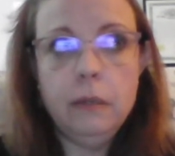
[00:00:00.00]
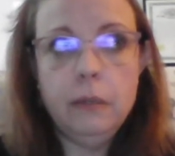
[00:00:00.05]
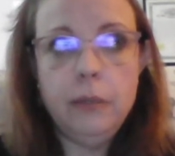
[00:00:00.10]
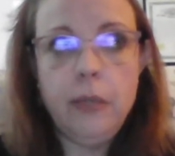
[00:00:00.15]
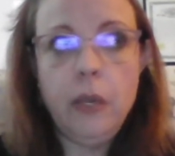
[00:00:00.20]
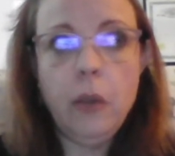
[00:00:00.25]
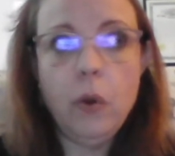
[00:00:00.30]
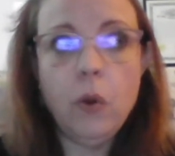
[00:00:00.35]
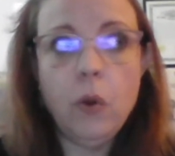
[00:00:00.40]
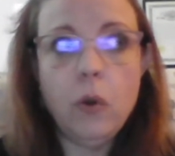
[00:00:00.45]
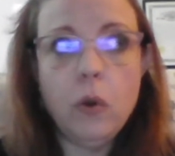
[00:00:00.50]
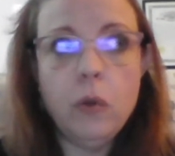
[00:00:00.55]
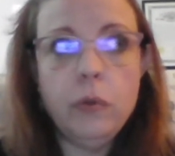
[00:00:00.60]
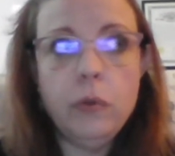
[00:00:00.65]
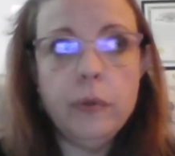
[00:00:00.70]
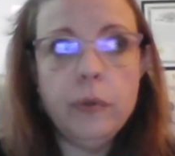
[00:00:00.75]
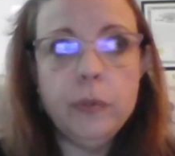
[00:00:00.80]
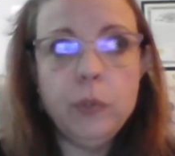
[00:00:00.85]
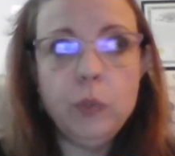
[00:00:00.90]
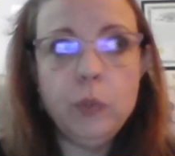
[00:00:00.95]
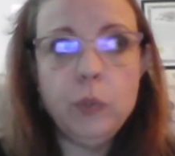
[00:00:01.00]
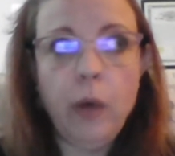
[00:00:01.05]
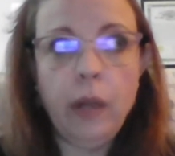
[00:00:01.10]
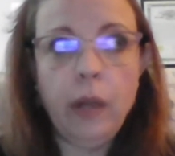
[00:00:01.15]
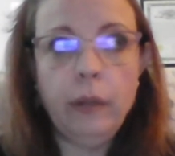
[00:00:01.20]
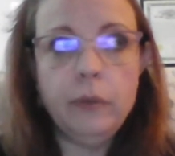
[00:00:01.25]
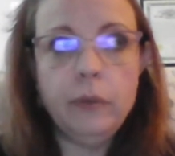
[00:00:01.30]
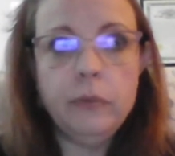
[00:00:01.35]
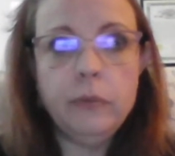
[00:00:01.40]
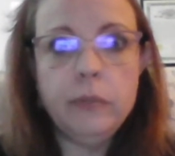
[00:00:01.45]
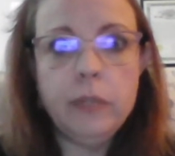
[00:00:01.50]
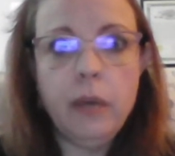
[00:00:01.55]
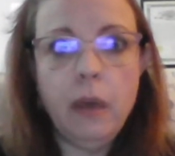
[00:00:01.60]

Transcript: The earth swallows